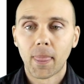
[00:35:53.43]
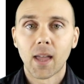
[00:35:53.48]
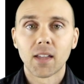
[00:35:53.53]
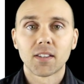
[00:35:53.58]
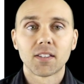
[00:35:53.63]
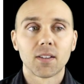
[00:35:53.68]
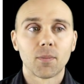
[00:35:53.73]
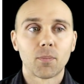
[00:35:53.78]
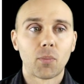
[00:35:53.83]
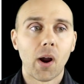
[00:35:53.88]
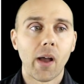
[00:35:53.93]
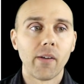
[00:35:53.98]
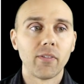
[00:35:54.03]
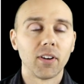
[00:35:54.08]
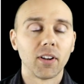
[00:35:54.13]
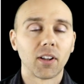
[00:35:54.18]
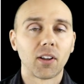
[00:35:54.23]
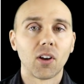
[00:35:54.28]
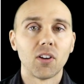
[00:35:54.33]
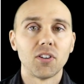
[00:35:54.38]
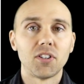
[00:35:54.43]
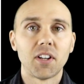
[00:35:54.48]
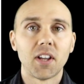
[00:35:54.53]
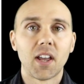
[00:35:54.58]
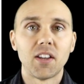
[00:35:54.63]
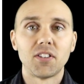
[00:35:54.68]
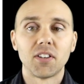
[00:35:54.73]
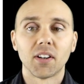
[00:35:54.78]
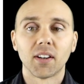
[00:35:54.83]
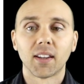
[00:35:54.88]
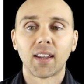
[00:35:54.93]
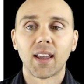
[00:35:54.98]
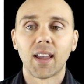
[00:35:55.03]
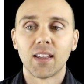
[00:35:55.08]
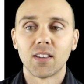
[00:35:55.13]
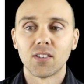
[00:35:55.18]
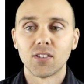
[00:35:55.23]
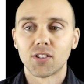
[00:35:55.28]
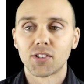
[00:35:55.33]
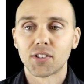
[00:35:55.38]
that private negotiation
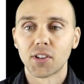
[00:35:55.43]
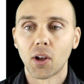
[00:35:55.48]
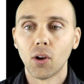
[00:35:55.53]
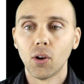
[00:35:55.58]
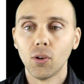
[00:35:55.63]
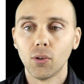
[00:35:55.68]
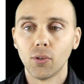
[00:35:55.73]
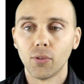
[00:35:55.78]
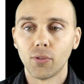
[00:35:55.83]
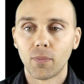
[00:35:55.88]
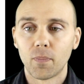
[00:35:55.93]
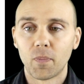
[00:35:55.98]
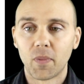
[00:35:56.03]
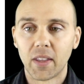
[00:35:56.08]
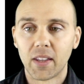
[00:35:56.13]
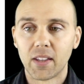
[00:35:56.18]
can solve